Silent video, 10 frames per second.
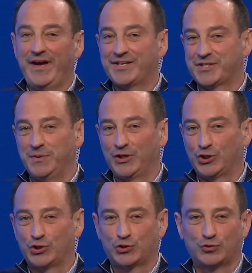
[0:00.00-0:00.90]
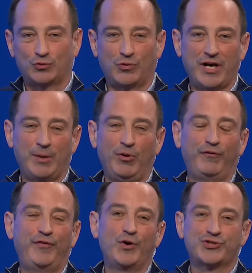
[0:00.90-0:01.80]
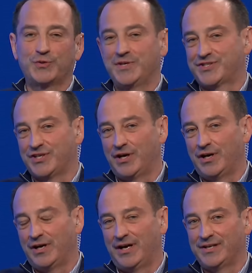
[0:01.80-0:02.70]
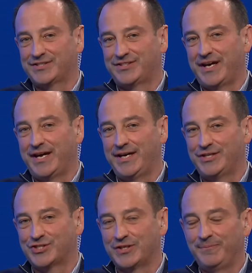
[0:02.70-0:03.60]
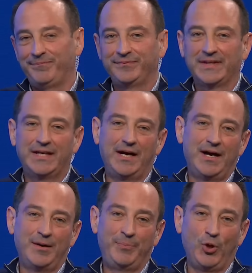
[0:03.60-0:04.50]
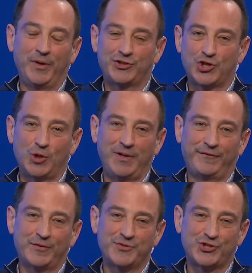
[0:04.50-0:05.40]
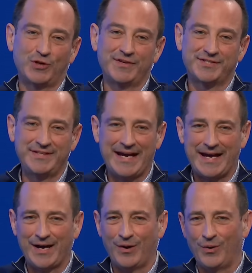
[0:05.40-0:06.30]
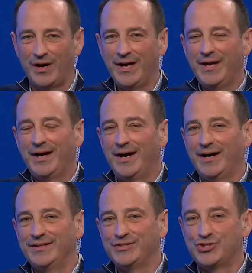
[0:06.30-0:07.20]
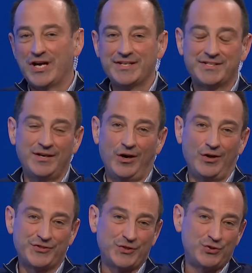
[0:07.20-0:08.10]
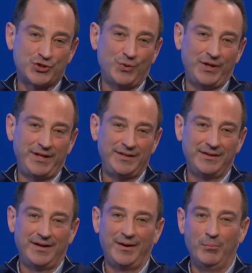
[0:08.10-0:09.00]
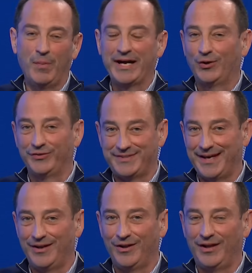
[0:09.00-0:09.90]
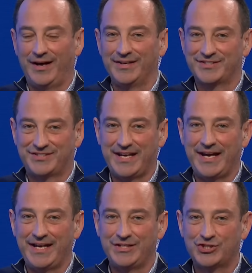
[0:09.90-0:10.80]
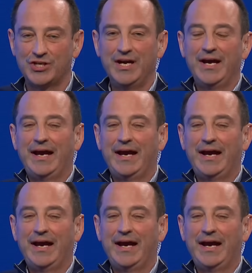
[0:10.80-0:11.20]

had some incredible folks that we saw on stage. Uh, Bill McDermott from ServiceNow, uh, Jensen also joined uh, Michael Dell on stage.